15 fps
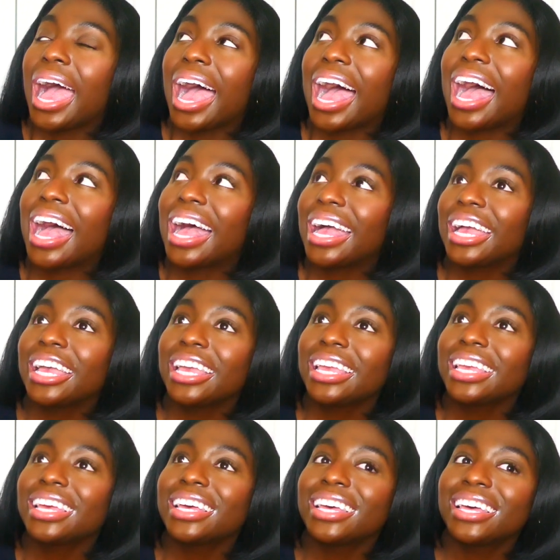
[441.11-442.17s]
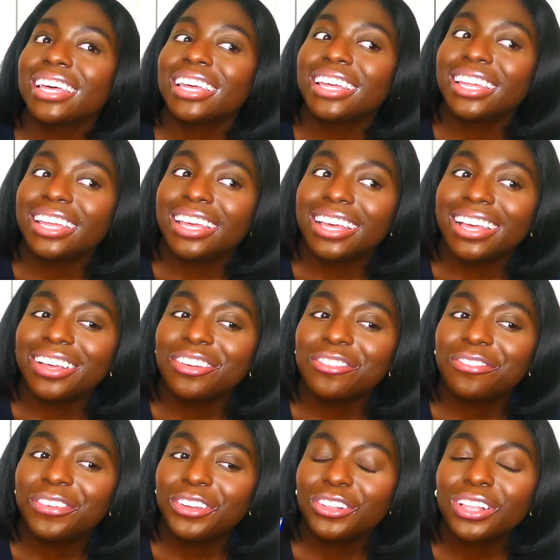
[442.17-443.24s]
I
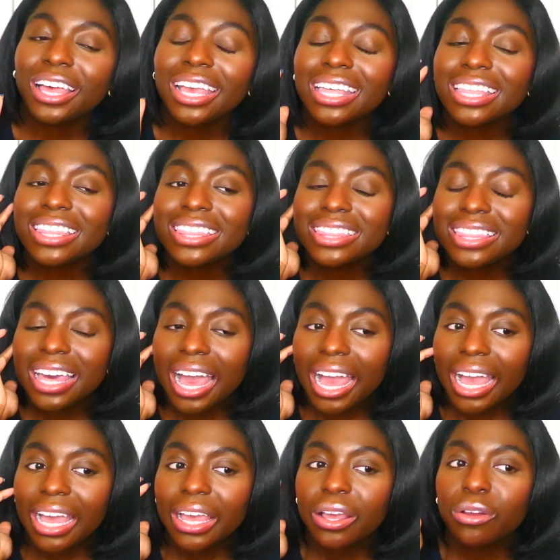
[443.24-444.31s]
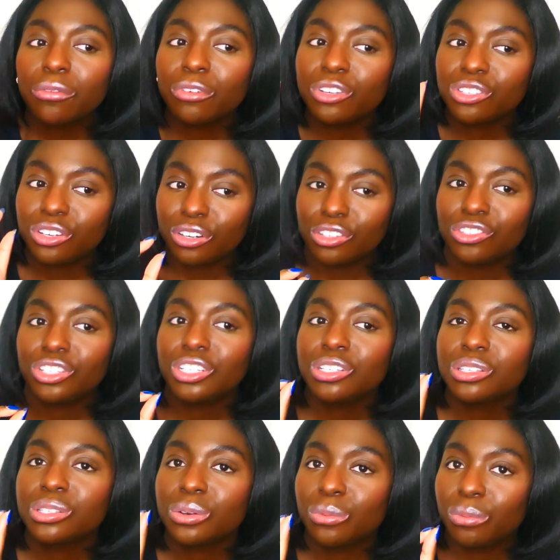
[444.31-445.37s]
feel like that
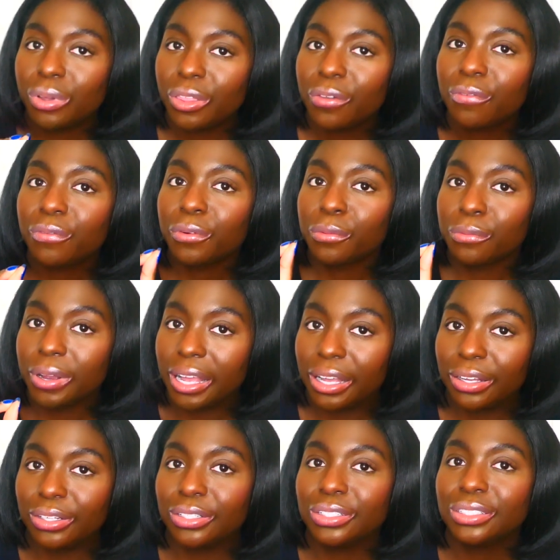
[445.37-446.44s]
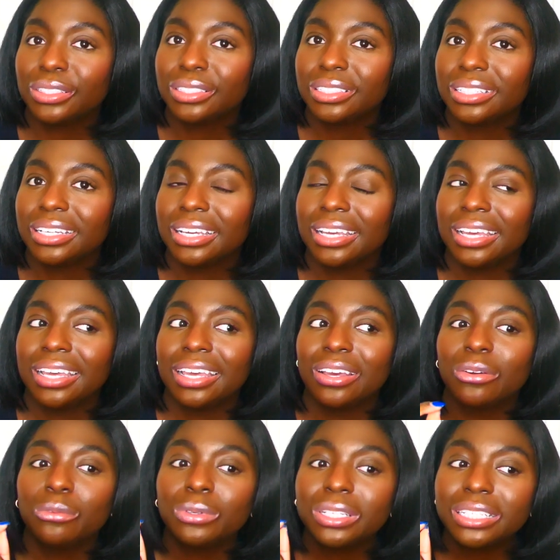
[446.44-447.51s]
Resurgence with Pharrell
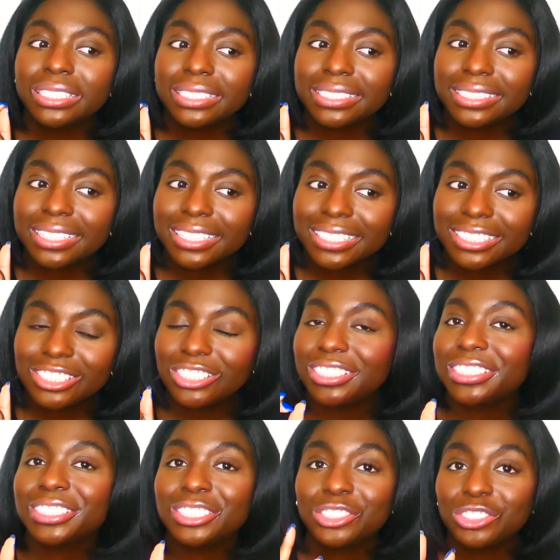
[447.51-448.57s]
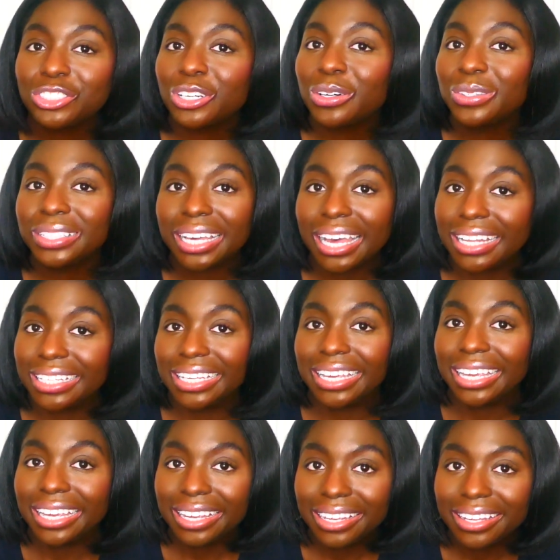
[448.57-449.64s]
was just so
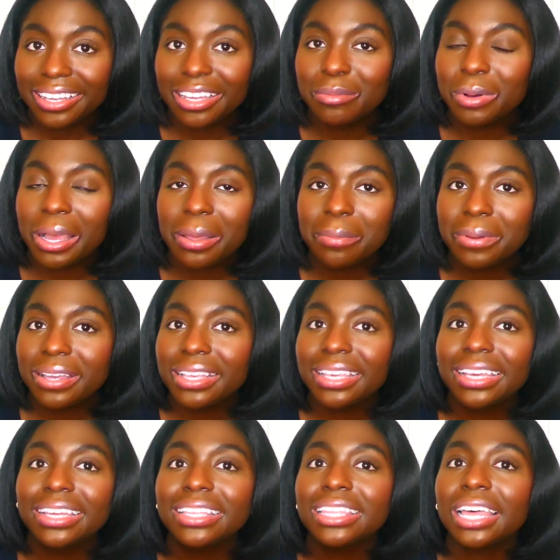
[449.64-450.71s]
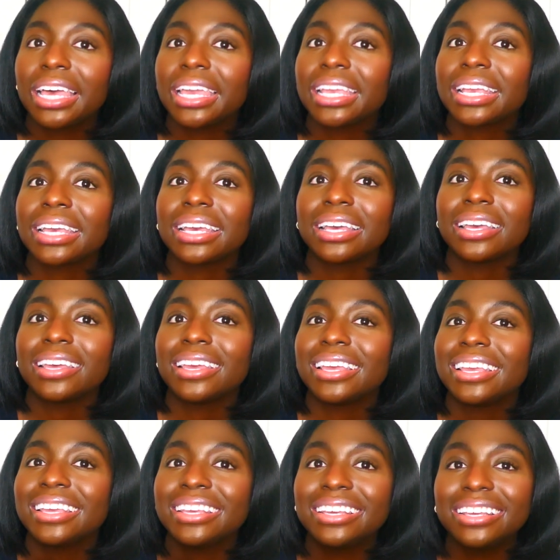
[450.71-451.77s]
telling, in my opinion. Like,
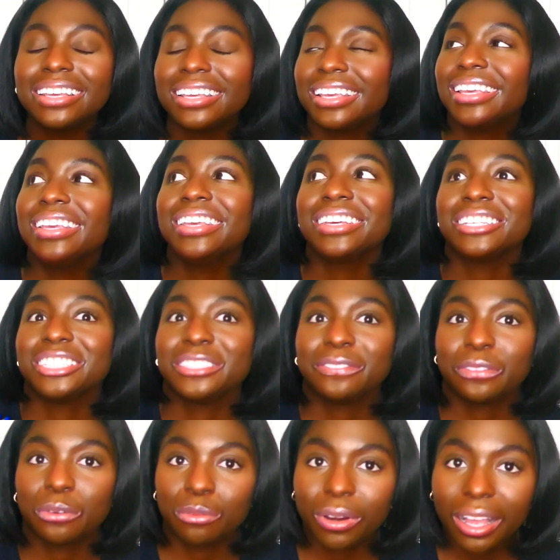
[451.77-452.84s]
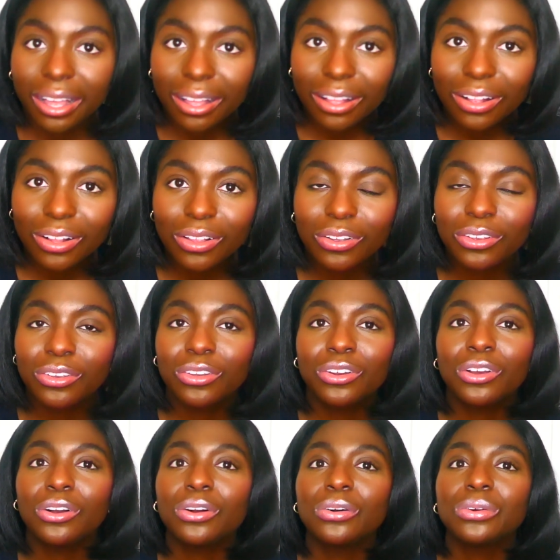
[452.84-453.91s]
he is Pharrell, you
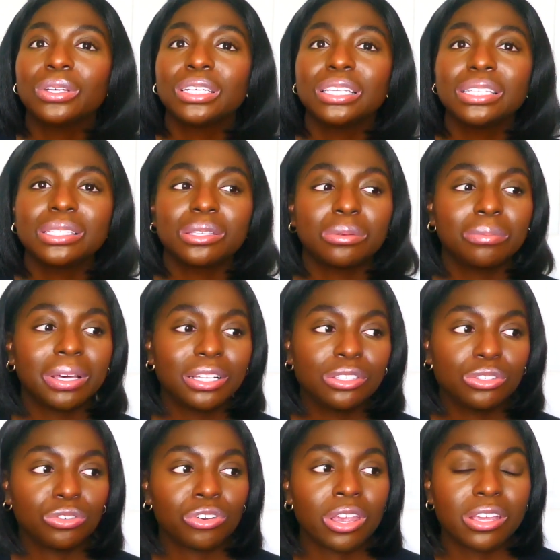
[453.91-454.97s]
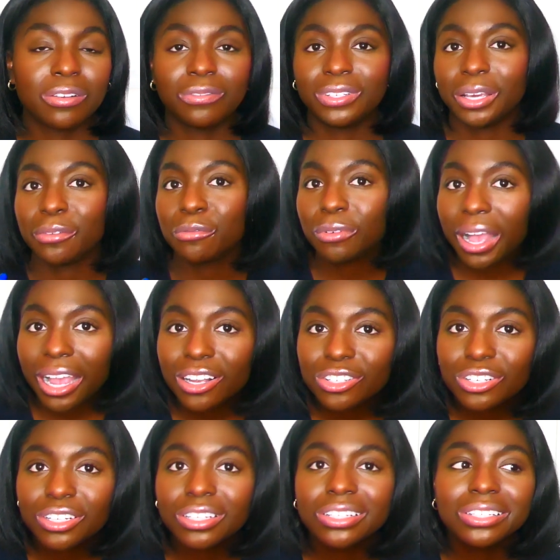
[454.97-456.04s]
know, he's the men's creative
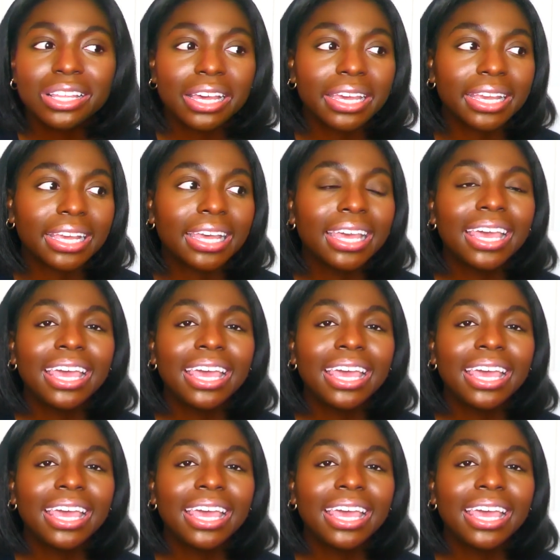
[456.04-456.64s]
director, like,